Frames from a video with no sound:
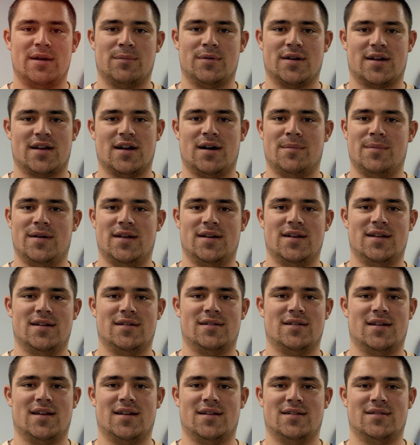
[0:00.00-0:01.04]
able to come in
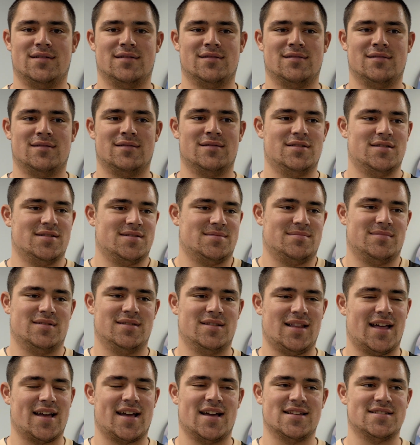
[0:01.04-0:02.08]
and just
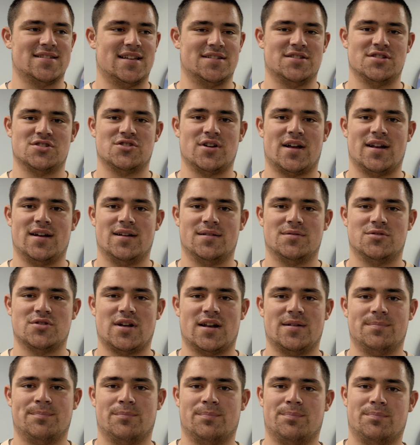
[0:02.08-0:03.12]
like I said, just try
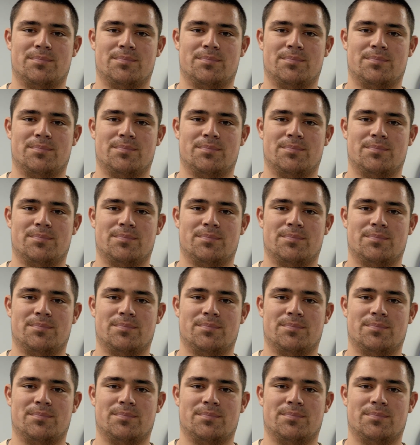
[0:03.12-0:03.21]
to